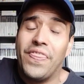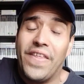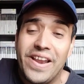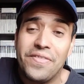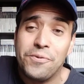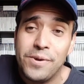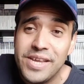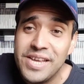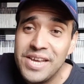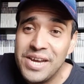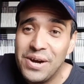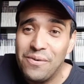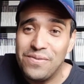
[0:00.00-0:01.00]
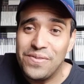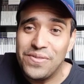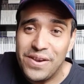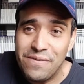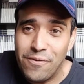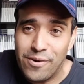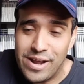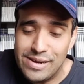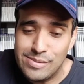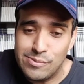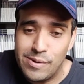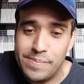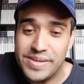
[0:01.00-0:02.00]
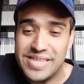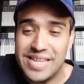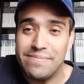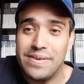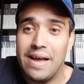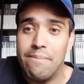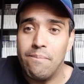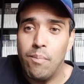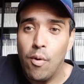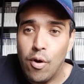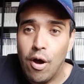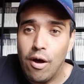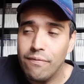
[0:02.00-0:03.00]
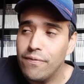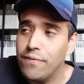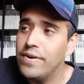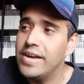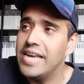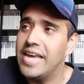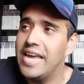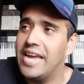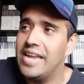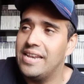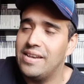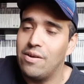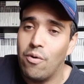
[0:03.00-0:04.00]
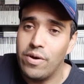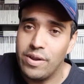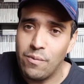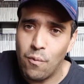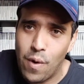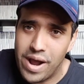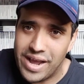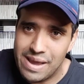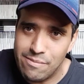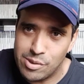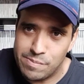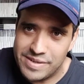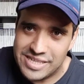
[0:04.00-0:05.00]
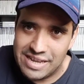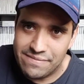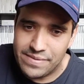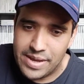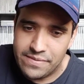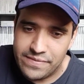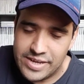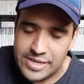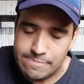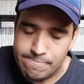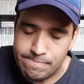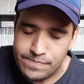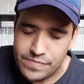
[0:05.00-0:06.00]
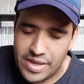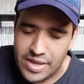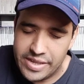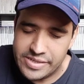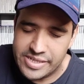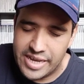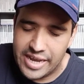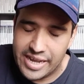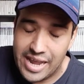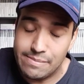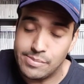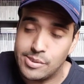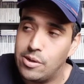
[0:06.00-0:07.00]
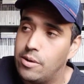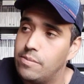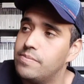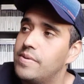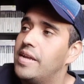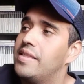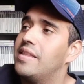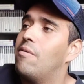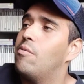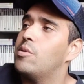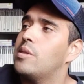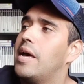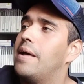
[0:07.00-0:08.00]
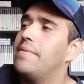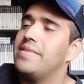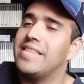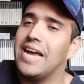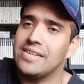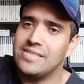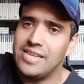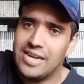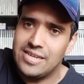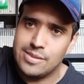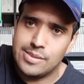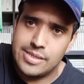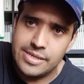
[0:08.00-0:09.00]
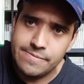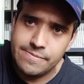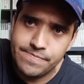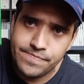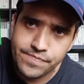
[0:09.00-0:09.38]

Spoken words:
33 of the 34 games were picked up at Book Off, and only one game was picked up at GameStop, and that was Duck Dynasty,